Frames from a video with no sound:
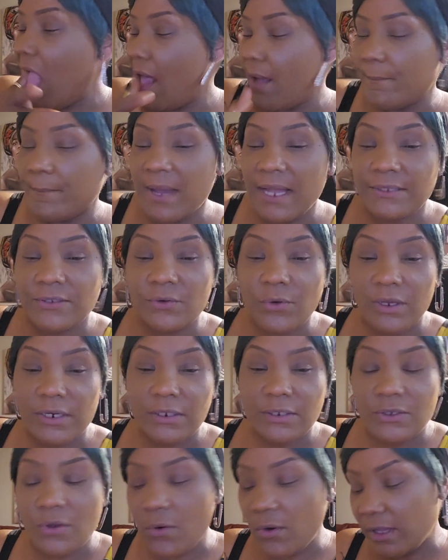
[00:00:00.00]
My
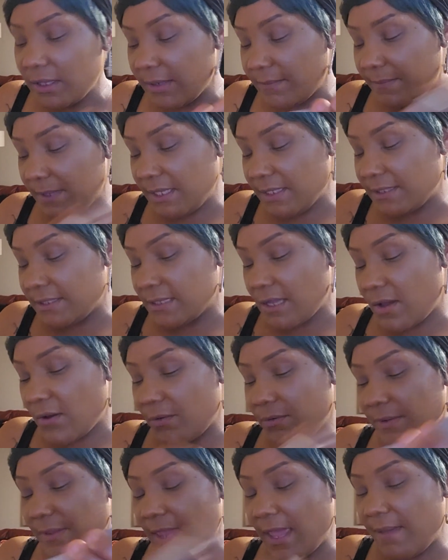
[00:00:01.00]
daughter's calling me,
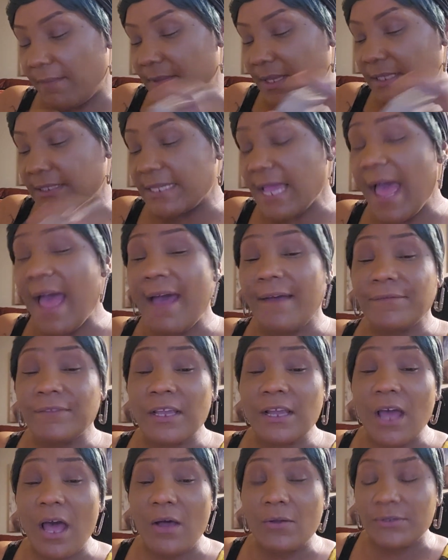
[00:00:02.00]
so that means I have to
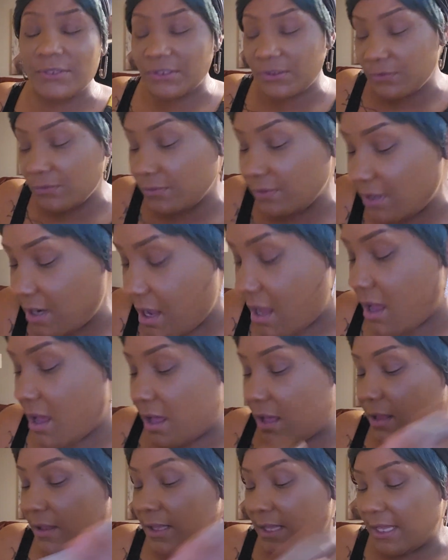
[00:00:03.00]
go soon,
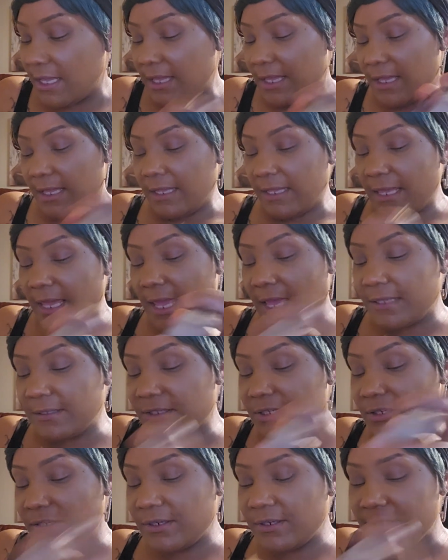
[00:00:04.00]
y'all.
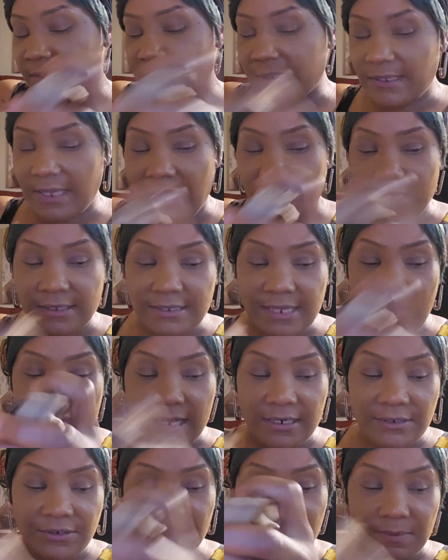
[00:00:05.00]
Cancers, Cancer
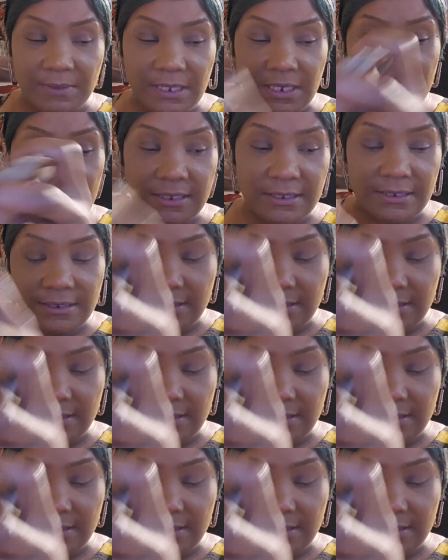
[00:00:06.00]
energy, please.